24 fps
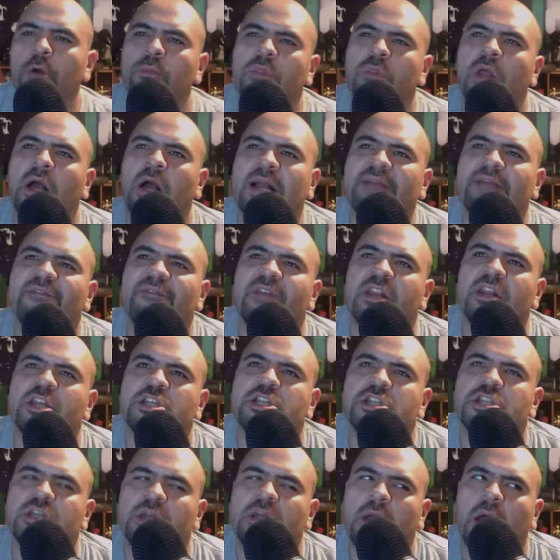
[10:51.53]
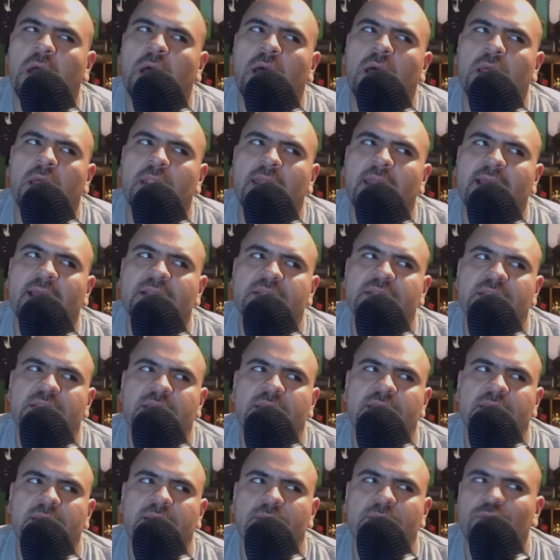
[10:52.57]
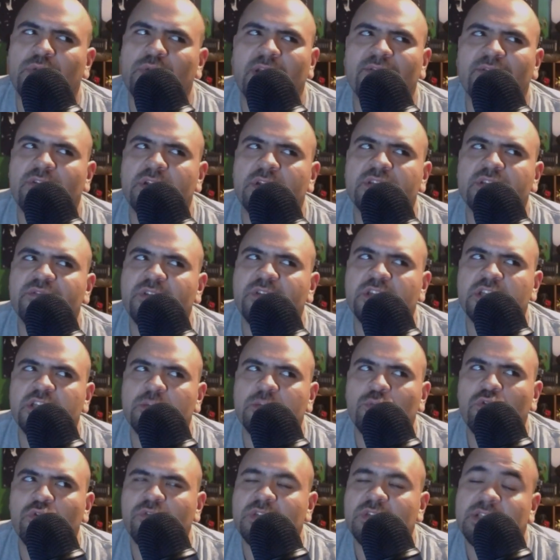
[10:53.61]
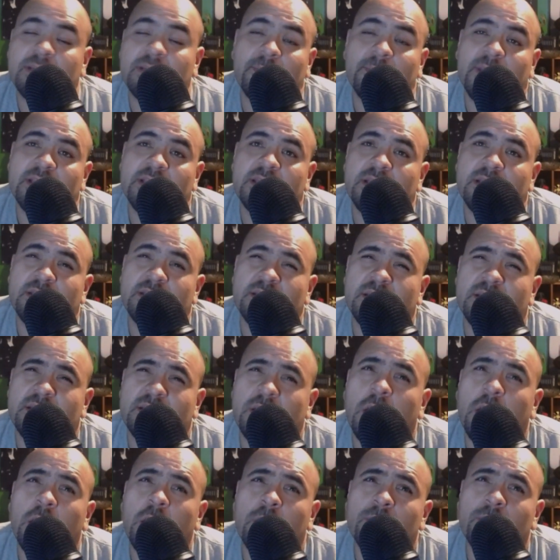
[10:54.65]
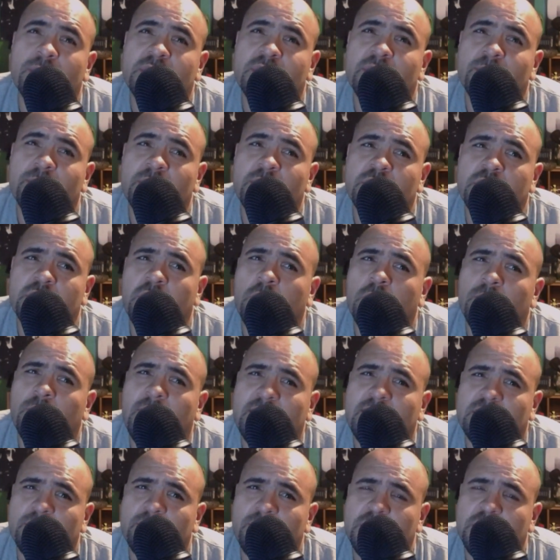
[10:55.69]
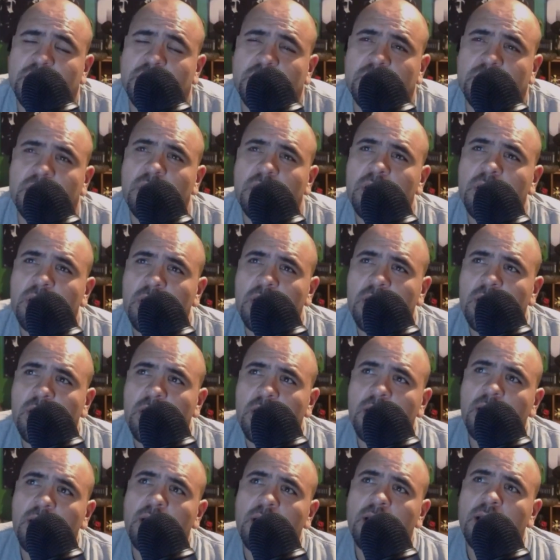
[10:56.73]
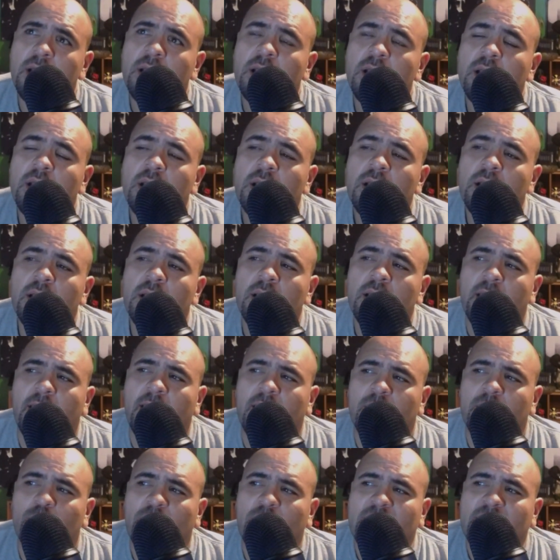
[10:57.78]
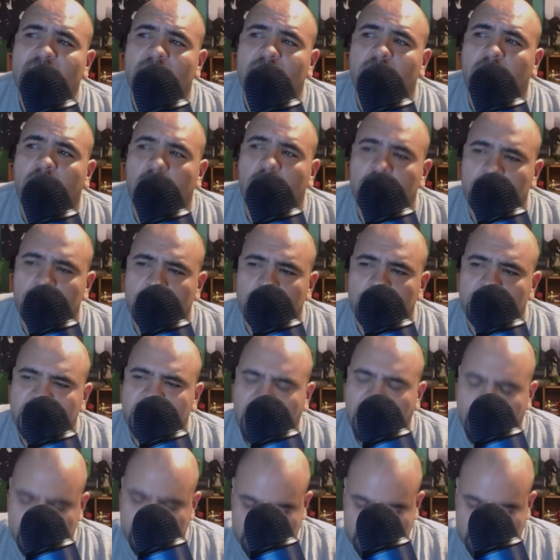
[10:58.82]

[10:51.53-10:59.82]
lock finish. Lands in whatever his finishing move is. I'm guessing it's his arm lock submission. And Brandon Cutler taps